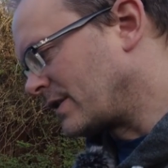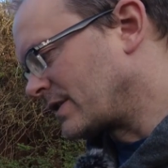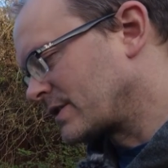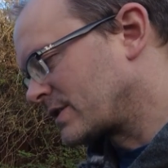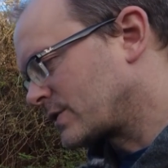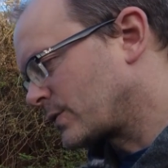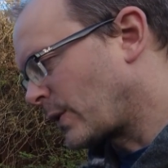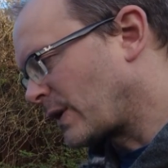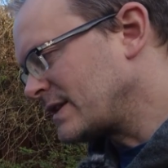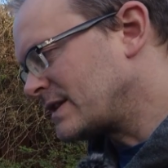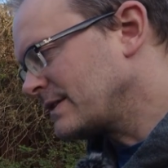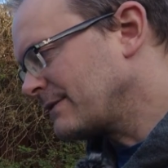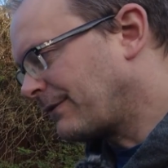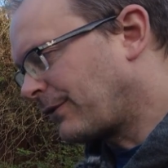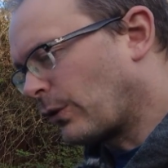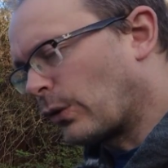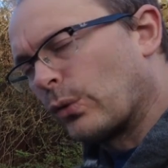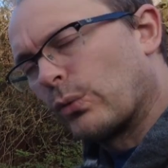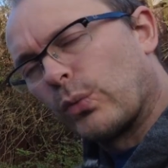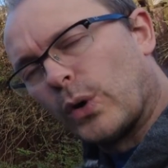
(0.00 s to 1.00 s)
run
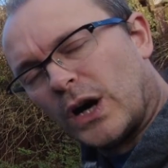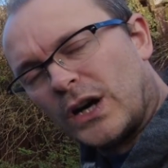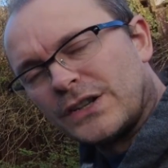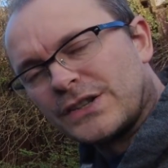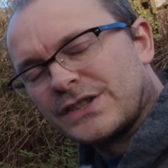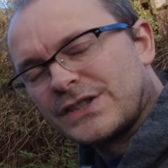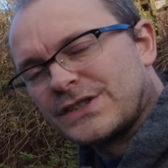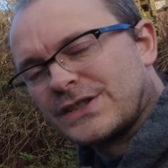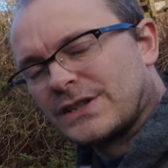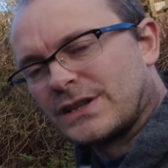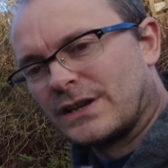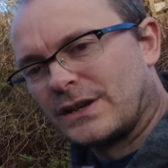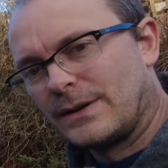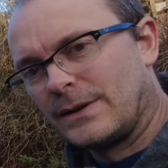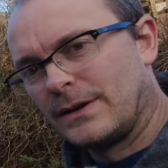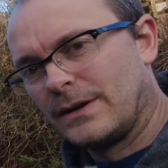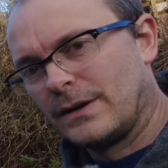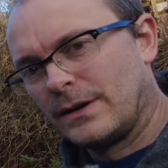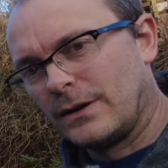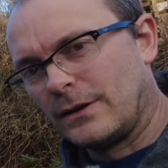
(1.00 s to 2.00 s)
24 watts
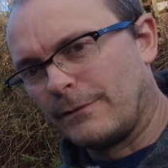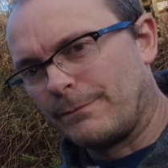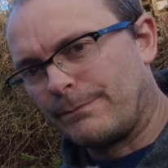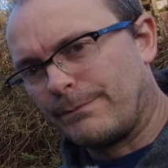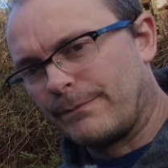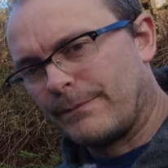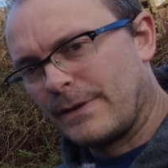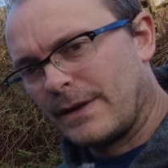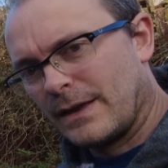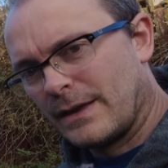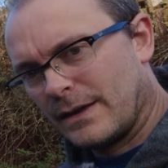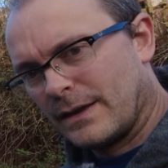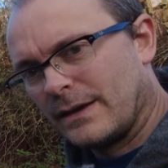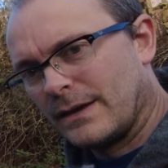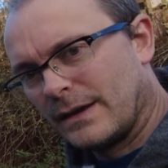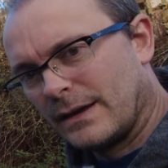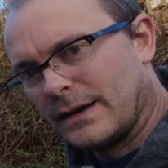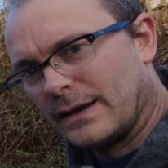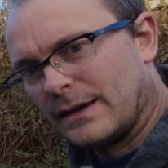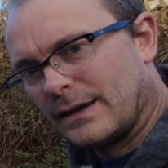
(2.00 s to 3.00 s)
of
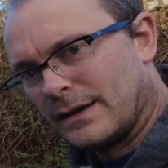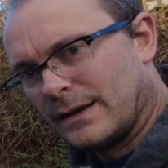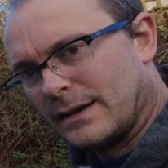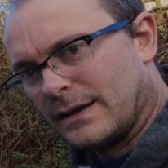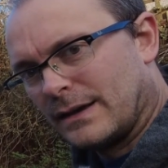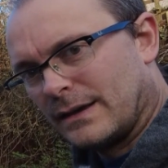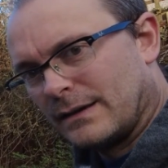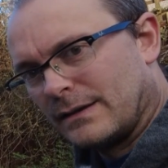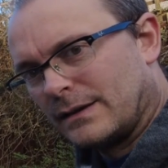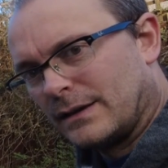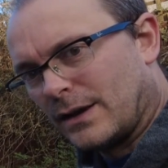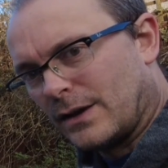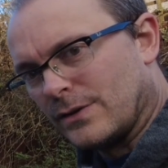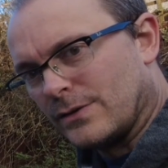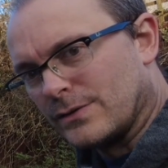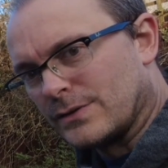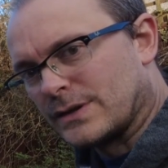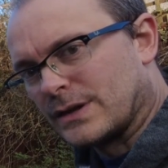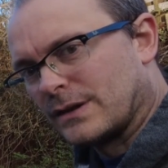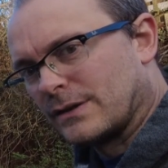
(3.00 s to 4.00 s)

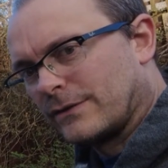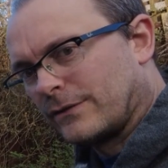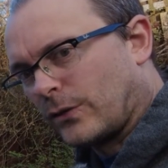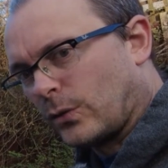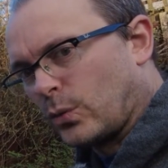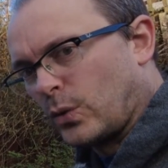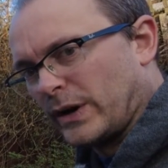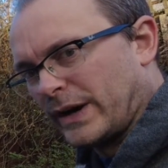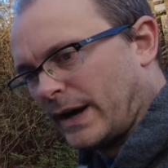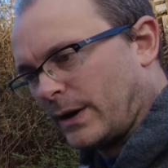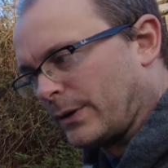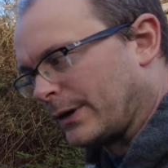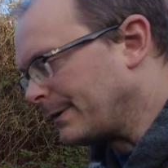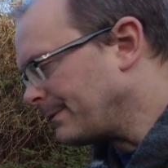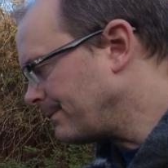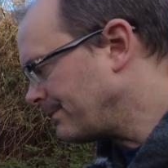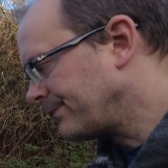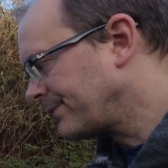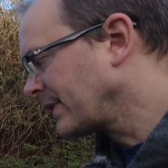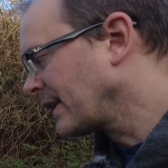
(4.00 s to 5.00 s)
load for 1 hour.
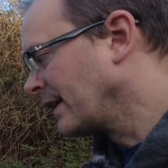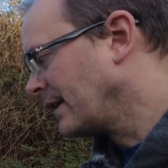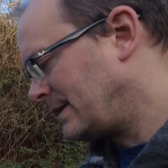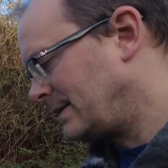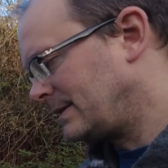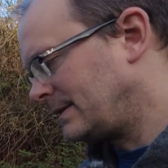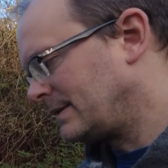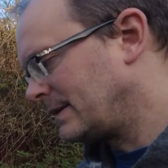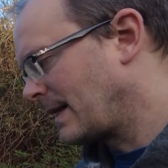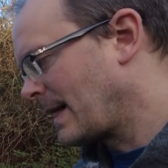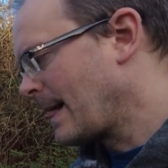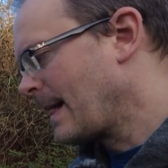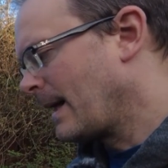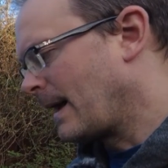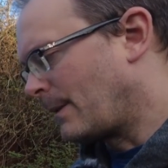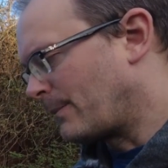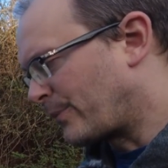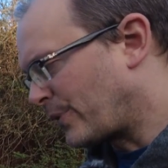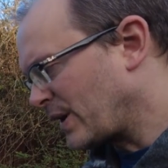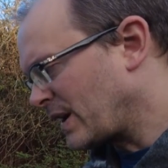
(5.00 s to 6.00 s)

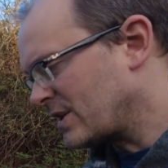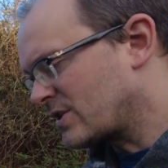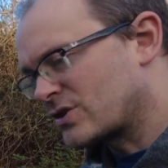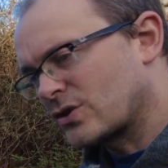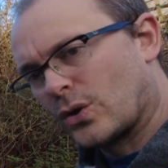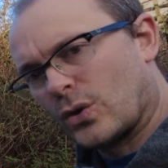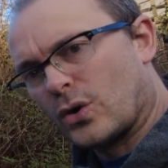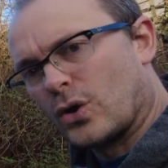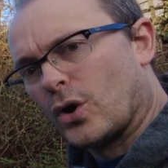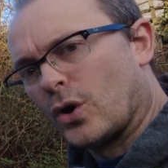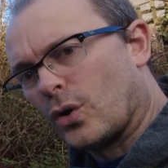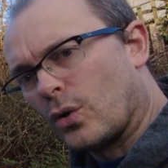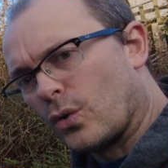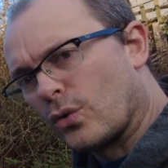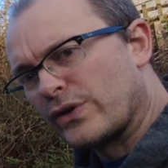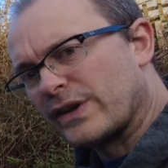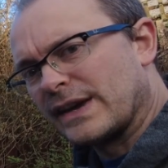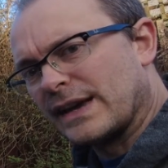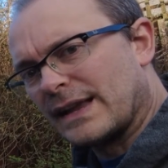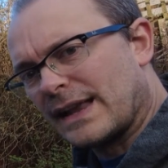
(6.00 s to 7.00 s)
I'm pretty sure
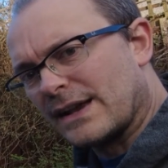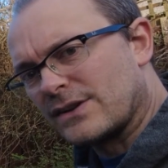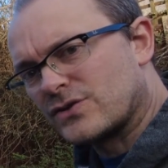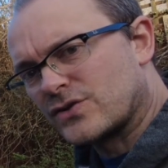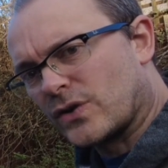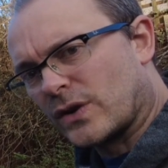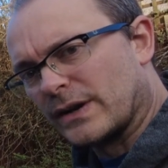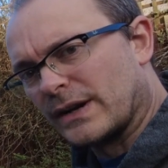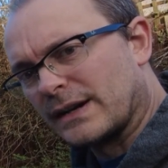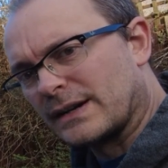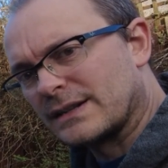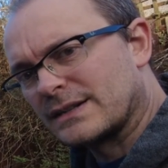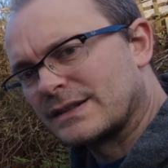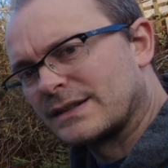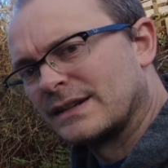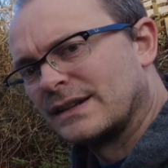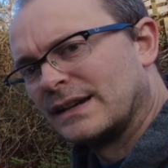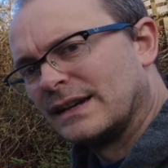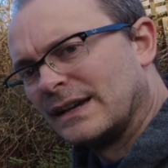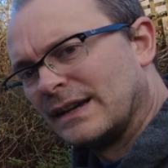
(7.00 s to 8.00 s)
all the
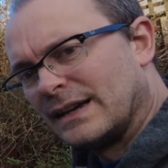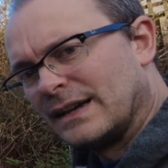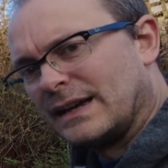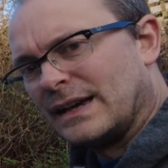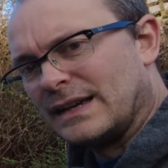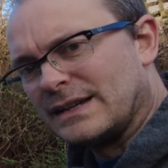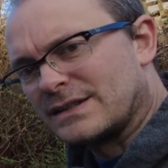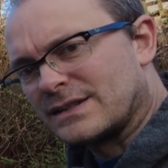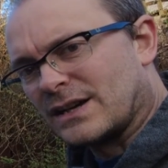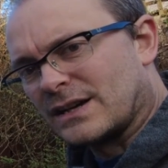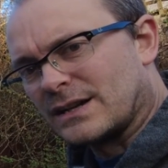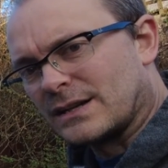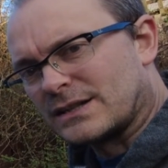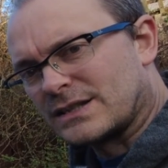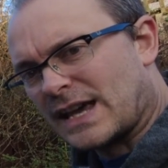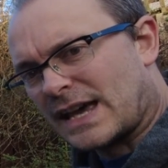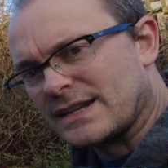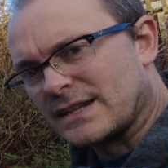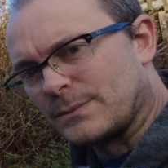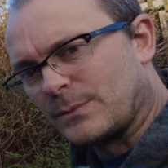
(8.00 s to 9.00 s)
electronics inside a
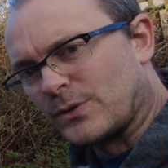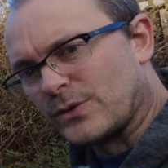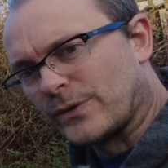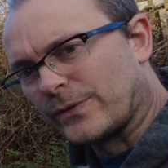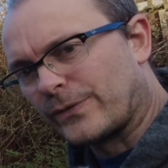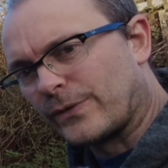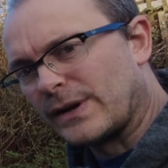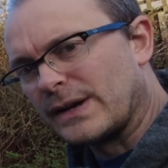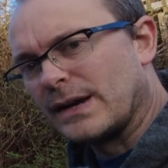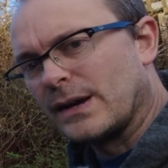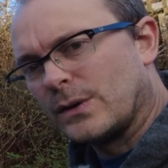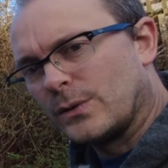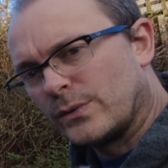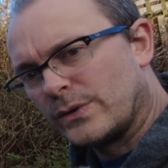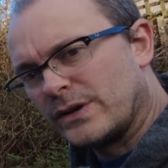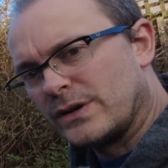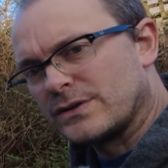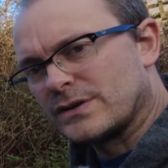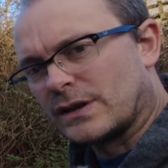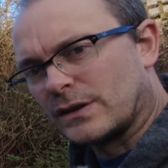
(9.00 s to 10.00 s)
Tesla Model 3
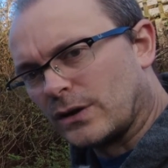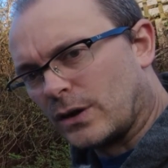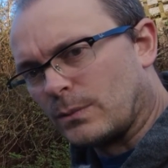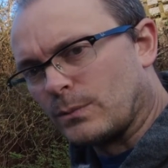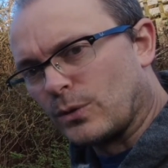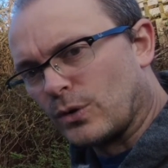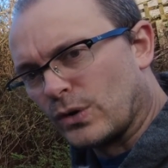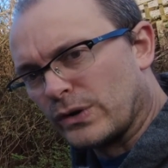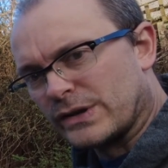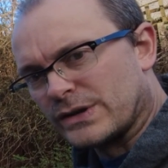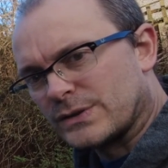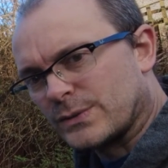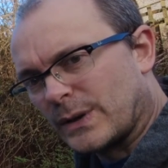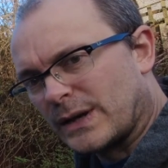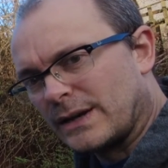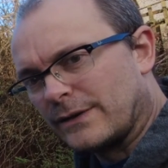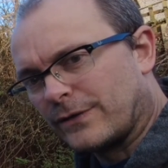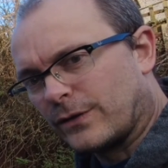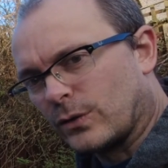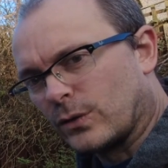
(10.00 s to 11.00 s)
will use a lot more than
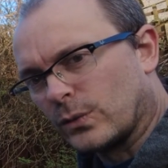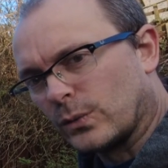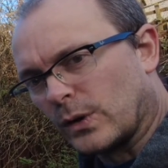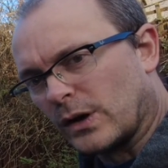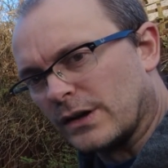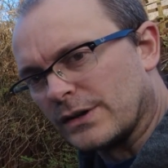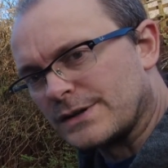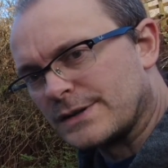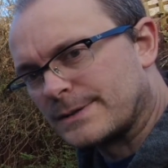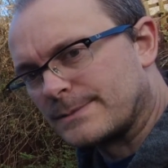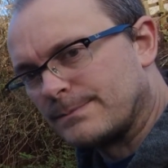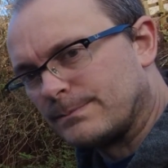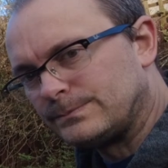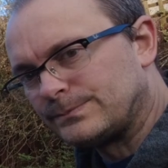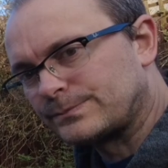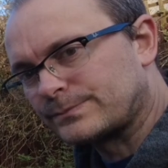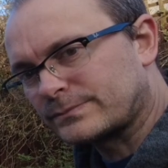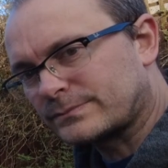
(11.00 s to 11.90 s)
24 watts.